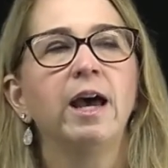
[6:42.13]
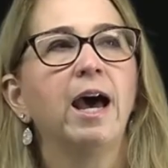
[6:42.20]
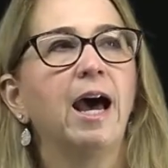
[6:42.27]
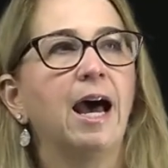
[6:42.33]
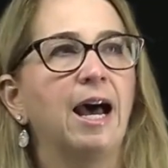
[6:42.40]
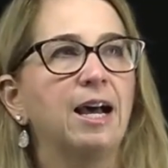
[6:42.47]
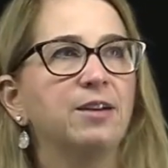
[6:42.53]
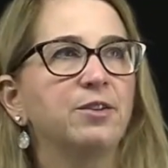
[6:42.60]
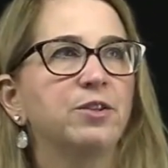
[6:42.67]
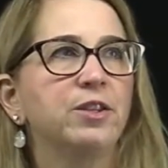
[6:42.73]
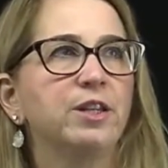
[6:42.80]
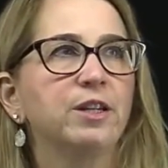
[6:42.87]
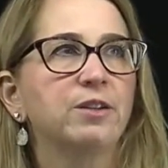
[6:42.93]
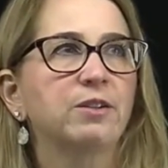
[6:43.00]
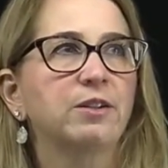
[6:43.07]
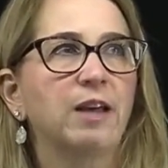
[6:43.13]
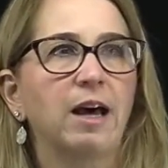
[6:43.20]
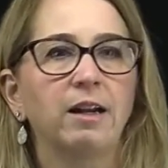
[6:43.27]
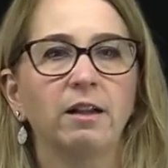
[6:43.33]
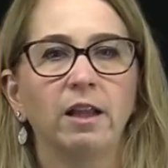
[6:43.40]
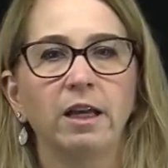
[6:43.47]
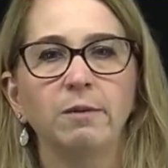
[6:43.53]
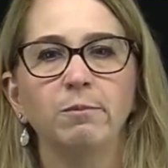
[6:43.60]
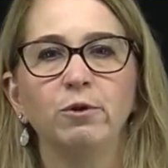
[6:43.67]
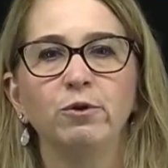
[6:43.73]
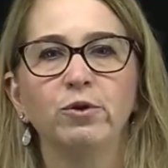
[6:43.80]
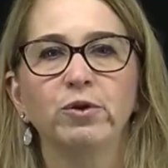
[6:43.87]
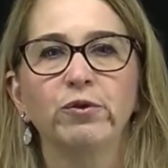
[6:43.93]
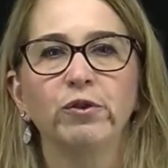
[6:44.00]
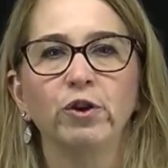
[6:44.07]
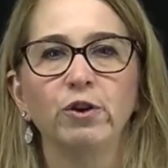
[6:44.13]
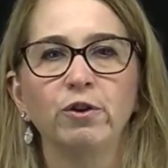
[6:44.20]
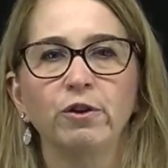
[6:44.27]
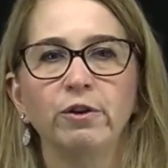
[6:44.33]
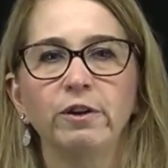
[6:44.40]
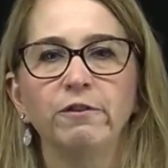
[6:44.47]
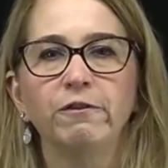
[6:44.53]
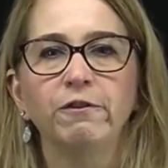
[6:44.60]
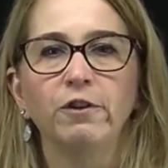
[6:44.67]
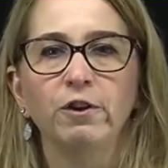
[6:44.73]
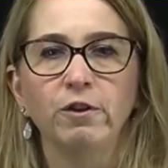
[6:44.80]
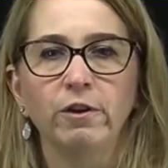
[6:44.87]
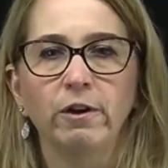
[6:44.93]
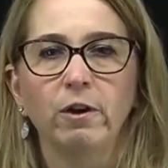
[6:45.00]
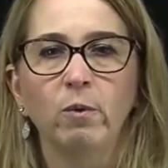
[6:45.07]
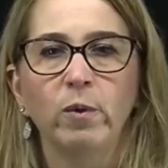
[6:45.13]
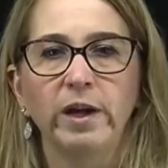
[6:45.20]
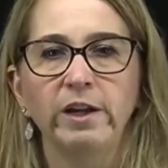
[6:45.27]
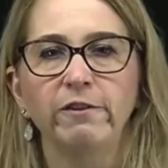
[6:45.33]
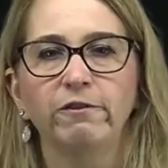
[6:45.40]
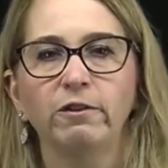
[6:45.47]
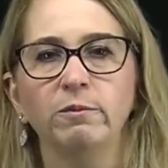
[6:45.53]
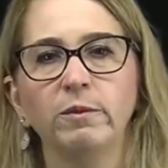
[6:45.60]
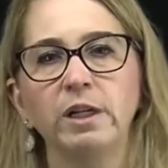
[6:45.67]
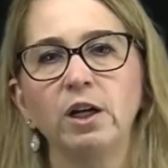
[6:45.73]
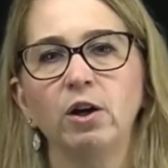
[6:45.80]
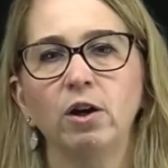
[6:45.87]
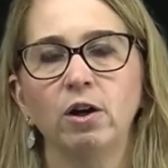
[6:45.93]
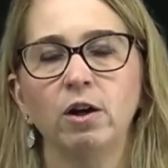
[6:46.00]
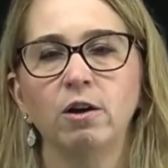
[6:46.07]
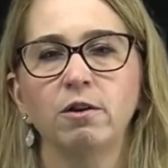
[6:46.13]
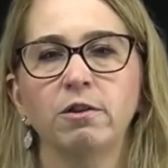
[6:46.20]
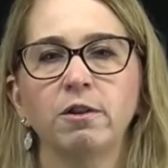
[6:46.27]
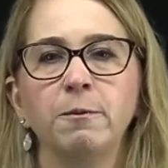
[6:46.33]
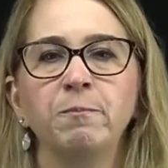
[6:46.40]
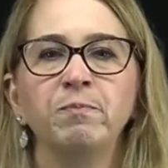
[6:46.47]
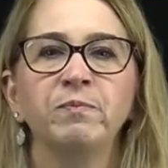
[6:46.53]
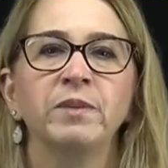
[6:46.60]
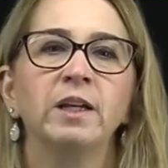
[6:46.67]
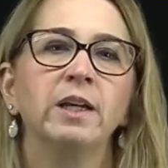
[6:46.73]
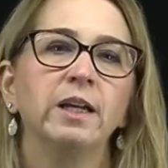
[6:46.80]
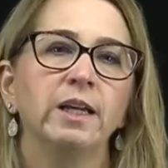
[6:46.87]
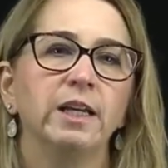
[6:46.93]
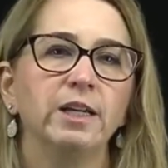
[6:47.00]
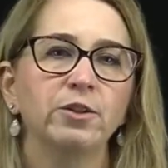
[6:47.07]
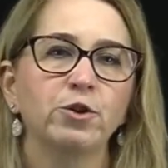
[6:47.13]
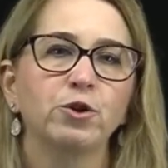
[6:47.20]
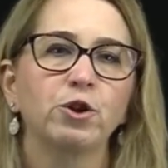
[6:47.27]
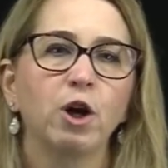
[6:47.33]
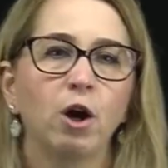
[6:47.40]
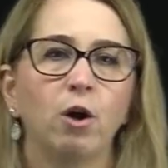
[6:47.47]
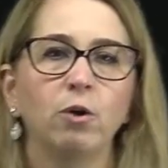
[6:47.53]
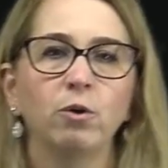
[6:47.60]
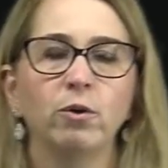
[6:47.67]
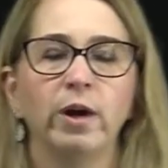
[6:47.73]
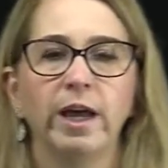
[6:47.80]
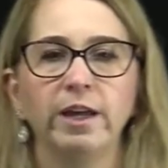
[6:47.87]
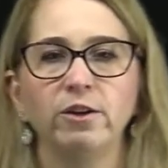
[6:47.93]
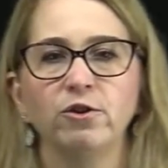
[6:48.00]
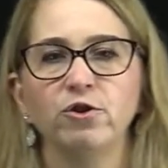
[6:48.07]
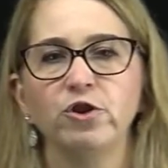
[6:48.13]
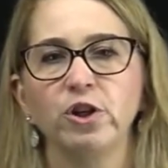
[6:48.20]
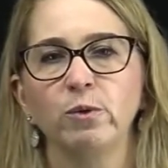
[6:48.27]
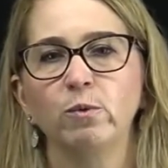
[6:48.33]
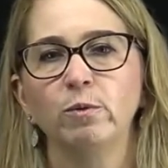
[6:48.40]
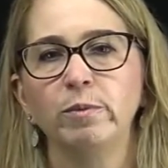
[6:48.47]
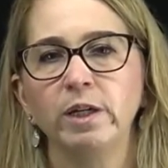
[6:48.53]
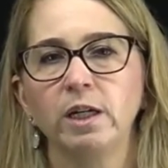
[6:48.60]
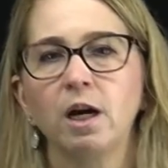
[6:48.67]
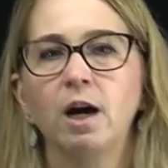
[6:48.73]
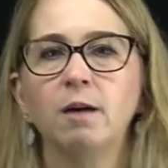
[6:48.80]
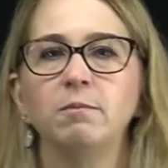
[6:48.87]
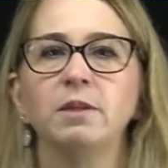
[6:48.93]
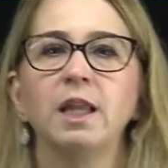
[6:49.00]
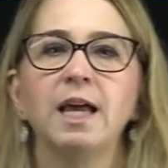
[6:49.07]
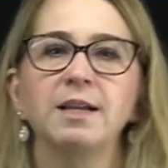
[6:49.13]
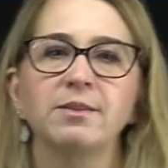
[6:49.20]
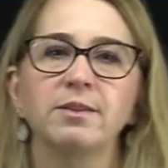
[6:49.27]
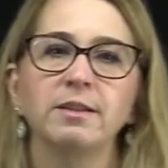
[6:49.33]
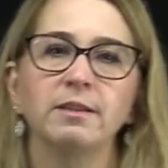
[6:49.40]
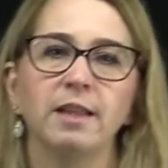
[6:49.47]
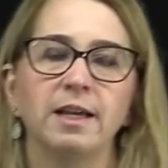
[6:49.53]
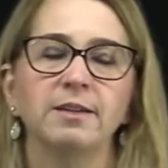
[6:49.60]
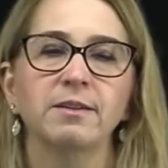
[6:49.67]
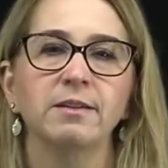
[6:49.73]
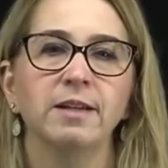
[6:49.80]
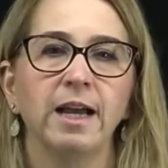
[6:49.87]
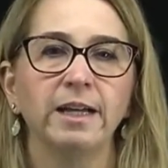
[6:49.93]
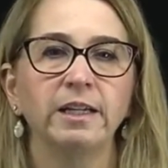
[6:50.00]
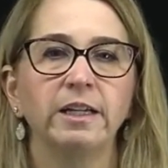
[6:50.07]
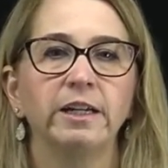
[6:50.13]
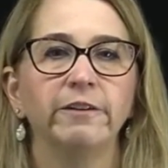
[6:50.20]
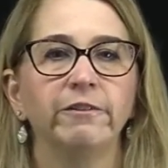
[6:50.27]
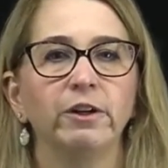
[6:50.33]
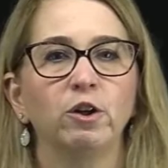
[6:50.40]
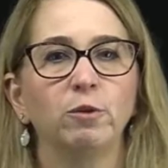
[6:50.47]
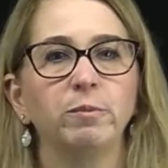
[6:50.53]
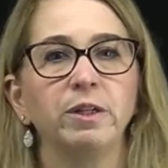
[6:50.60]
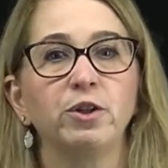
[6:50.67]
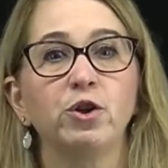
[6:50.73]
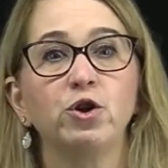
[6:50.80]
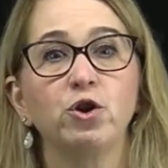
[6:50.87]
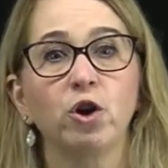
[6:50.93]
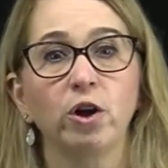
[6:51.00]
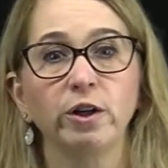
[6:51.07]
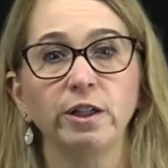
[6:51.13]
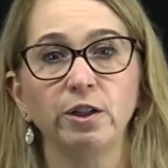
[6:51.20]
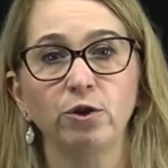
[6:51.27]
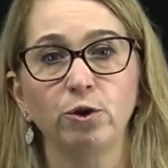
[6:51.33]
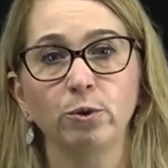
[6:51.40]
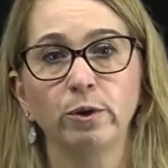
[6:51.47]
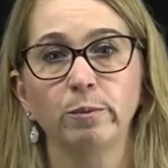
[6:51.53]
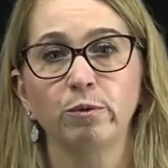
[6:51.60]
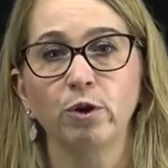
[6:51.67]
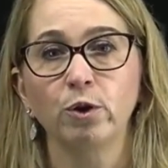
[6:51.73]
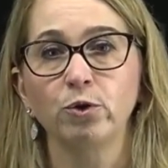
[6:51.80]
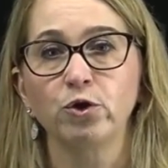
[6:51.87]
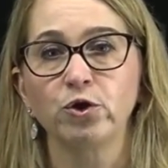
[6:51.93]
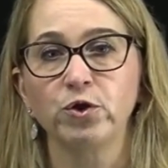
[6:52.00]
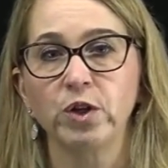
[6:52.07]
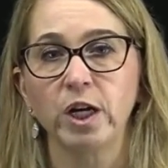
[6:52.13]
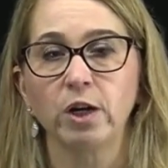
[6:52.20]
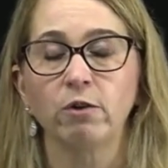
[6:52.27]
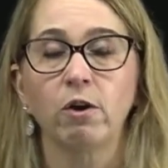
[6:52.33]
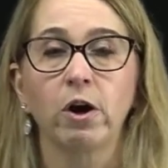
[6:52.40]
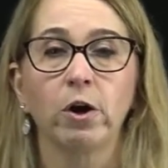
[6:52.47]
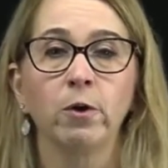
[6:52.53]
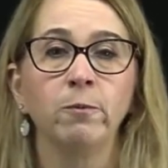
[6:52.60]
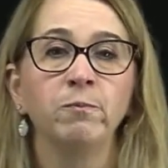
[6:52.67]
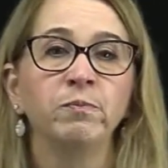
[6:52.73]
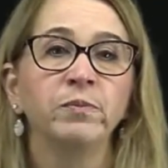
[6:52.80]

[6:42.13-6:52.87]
As this satellite moves further and further away from the Earth, its total energy will become less and less negative. It'll be starting to approach zero.